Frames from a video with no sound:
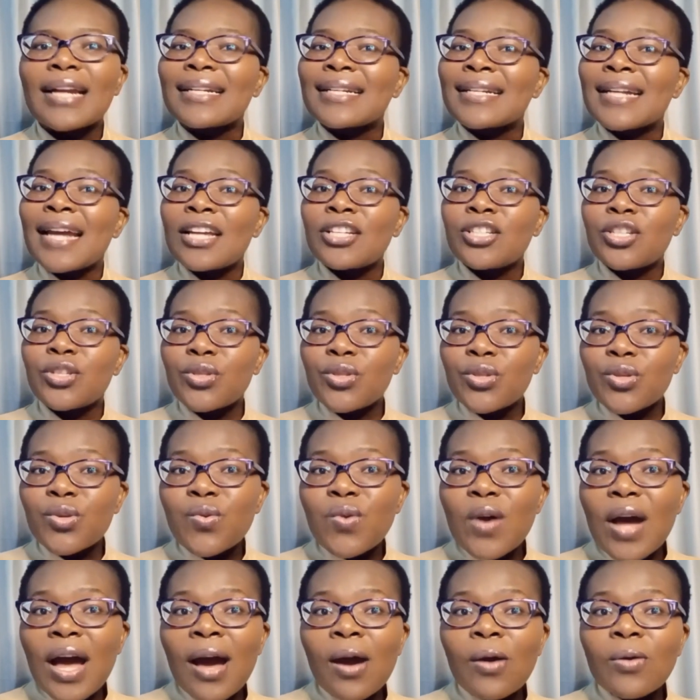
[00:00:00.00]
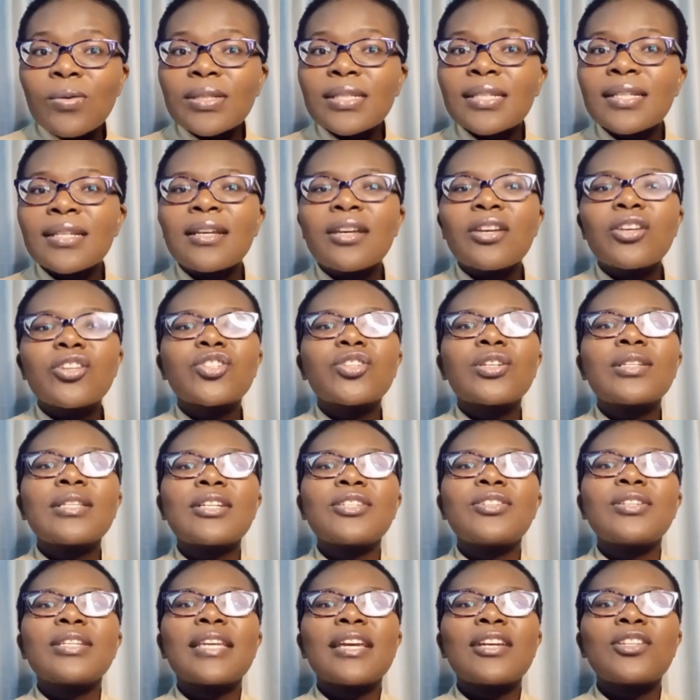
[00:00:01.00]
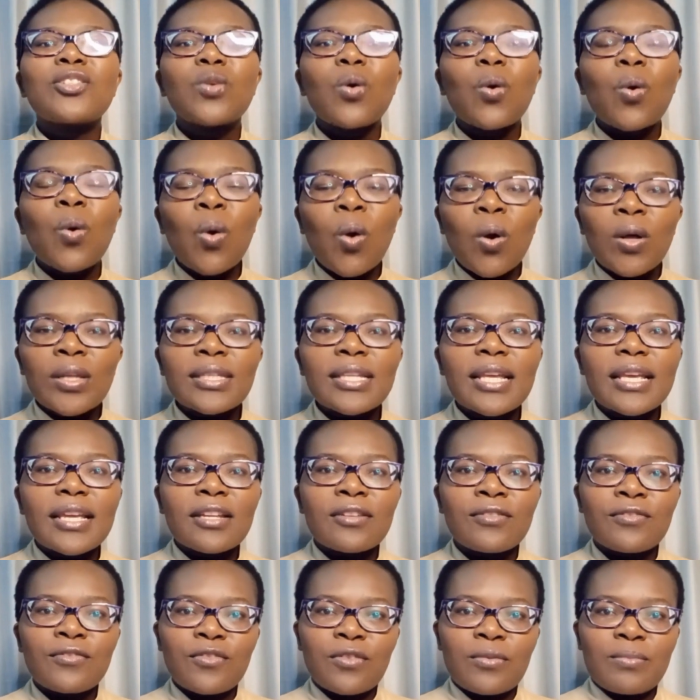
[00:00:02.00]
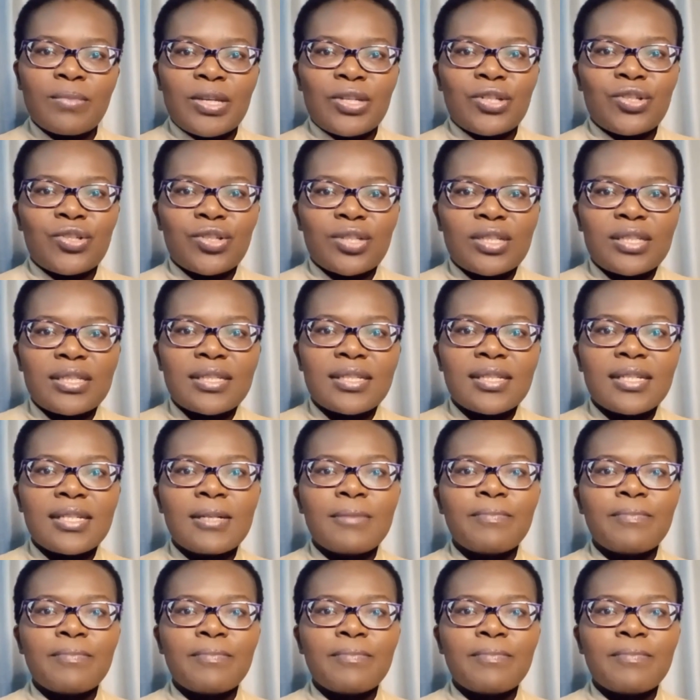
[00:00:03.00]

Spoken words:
right throughout so that you get all the information,